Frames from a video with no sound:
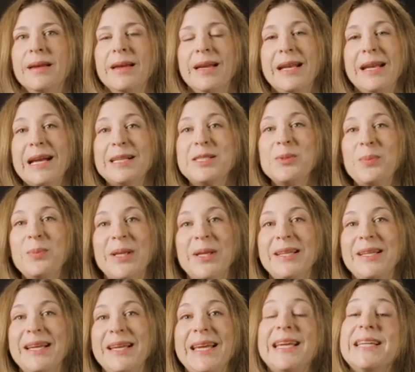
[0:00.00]

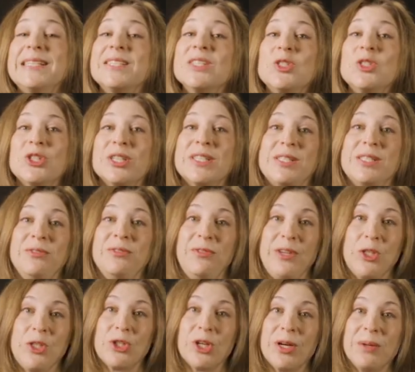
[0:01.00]
Connectability isn't just a
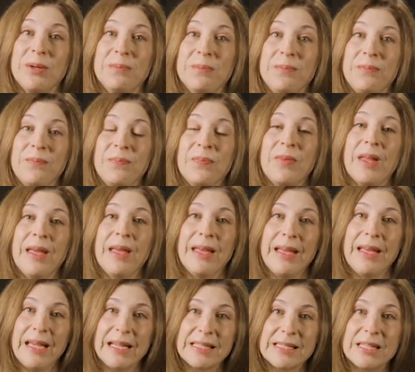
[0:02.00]
feature.
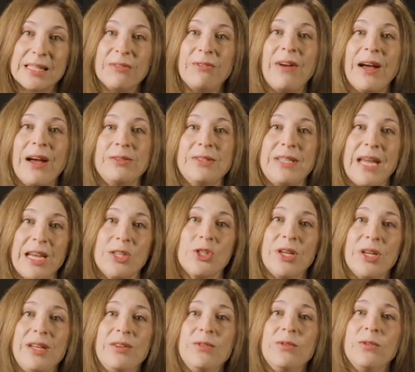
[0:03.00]
It's the
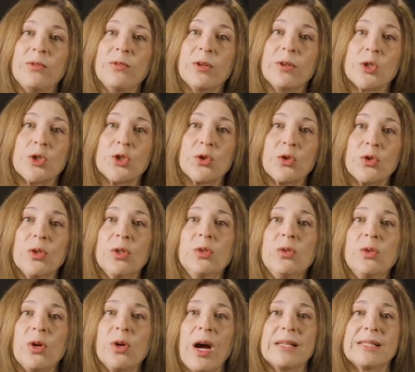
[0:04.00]
foundation for true
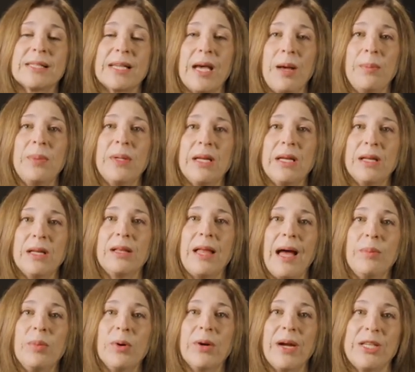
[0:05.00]
cross-company
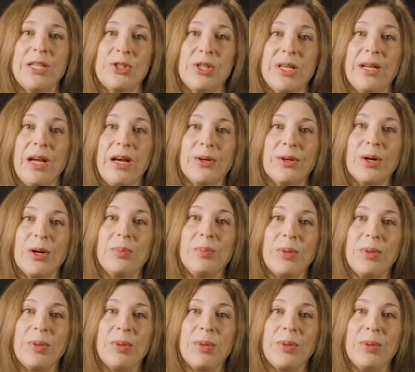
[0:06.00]
collaboration on our